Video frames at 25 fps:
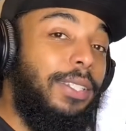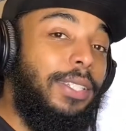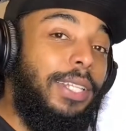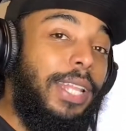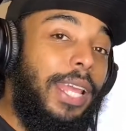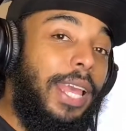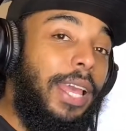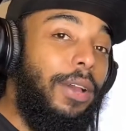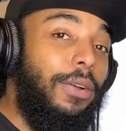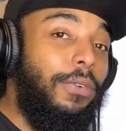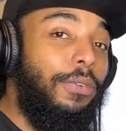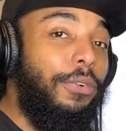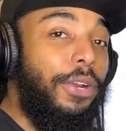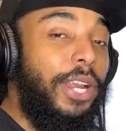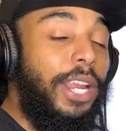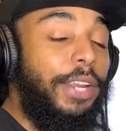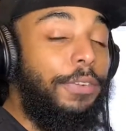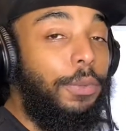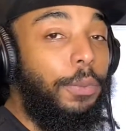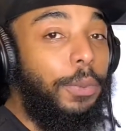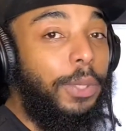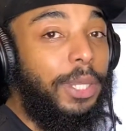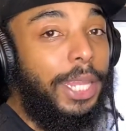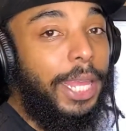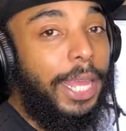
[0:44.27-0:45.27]
Now, for
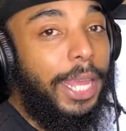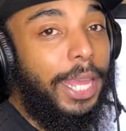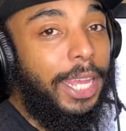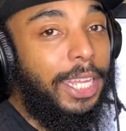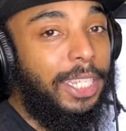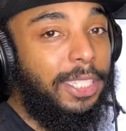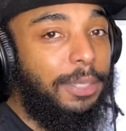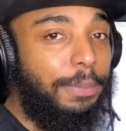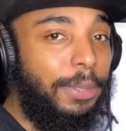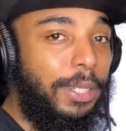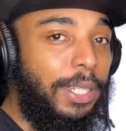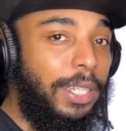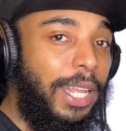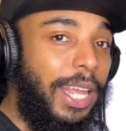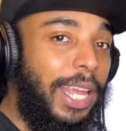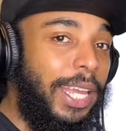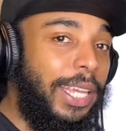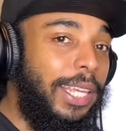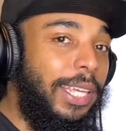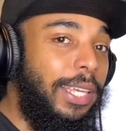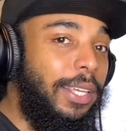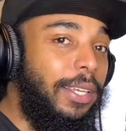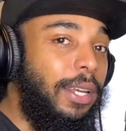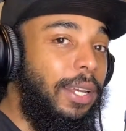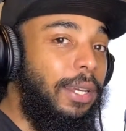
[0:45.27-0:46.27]
everyone that has been liking,
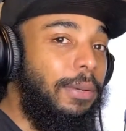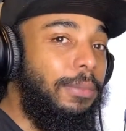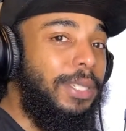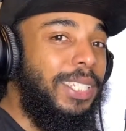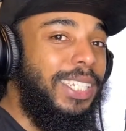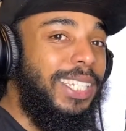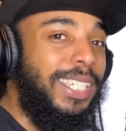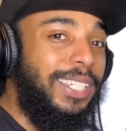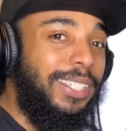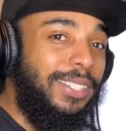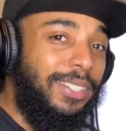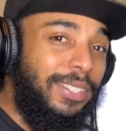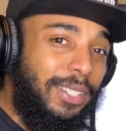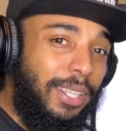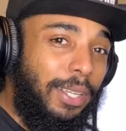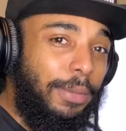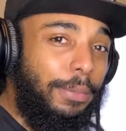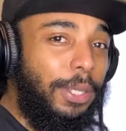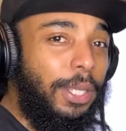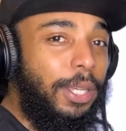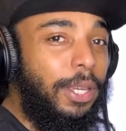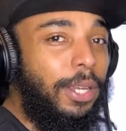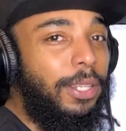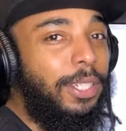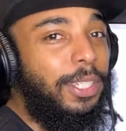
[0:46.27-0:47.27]
commenting, and subbing
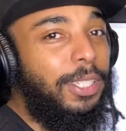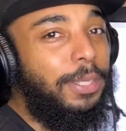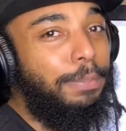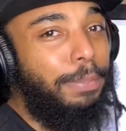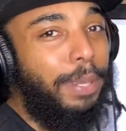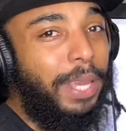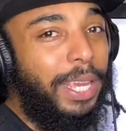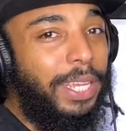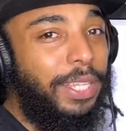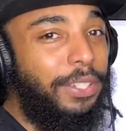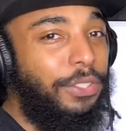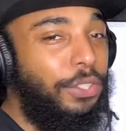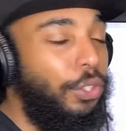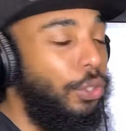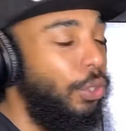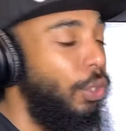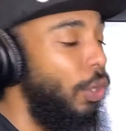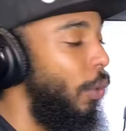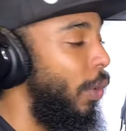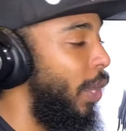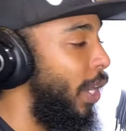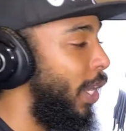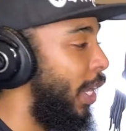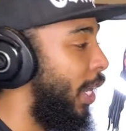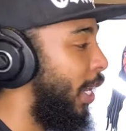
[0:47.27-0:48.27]
on this page, you know
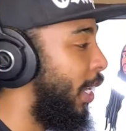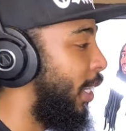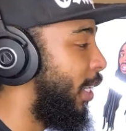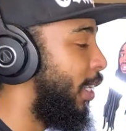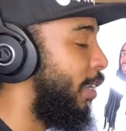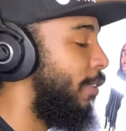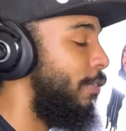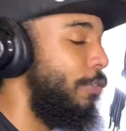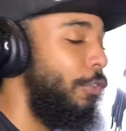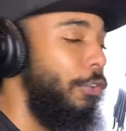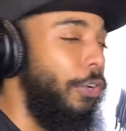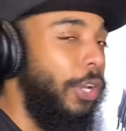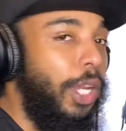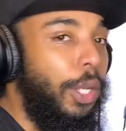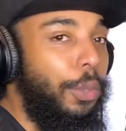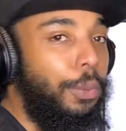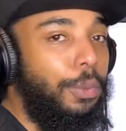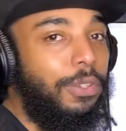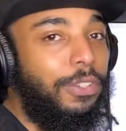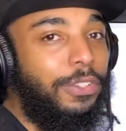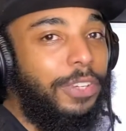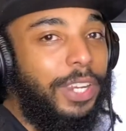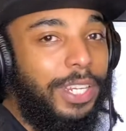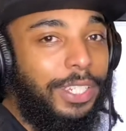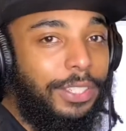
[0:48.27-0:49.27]
I got to give credit when
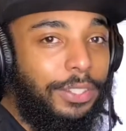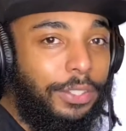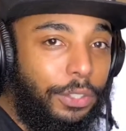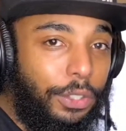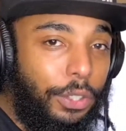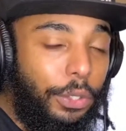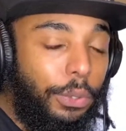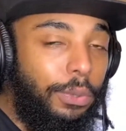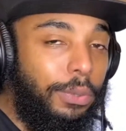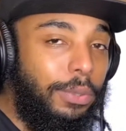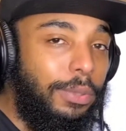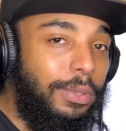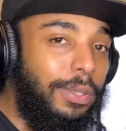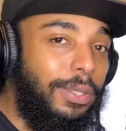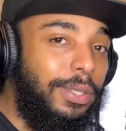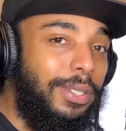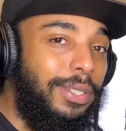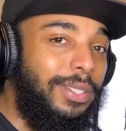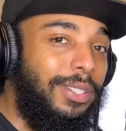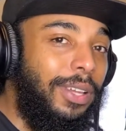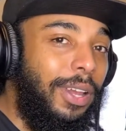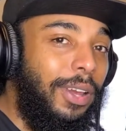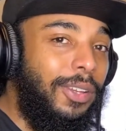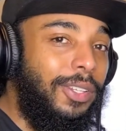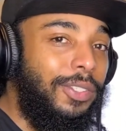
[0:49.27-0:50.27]
credit's due.
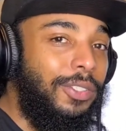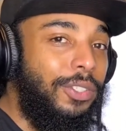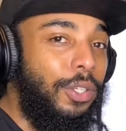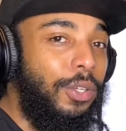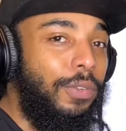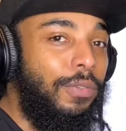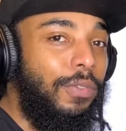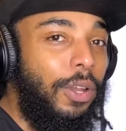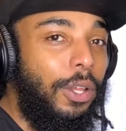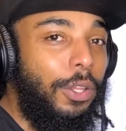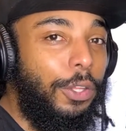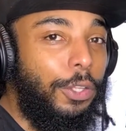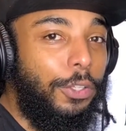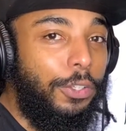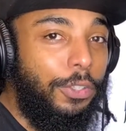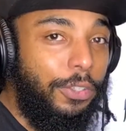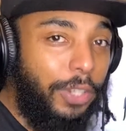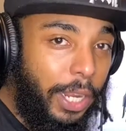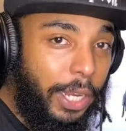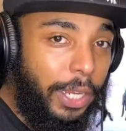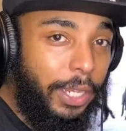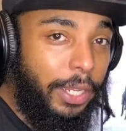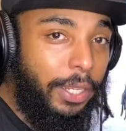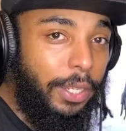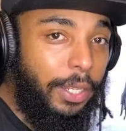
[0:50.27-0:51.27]
Y'all deserve all the
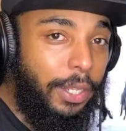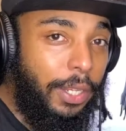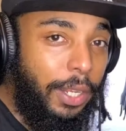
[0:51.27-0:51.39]
credit.